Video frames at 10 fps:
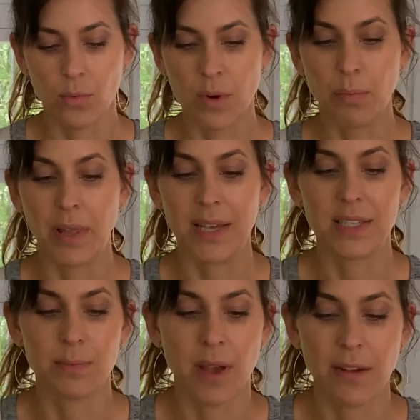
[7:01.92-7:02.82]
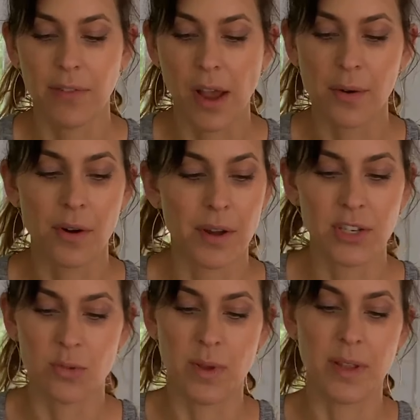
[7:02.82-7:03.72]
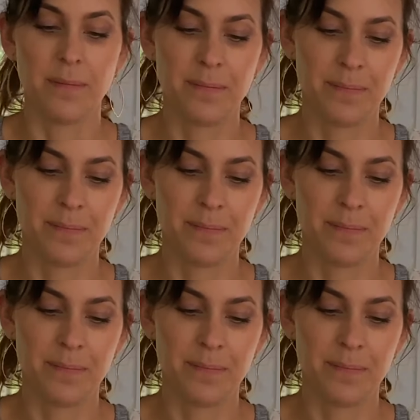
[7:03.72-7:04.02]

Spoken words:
replace my flower arrangement.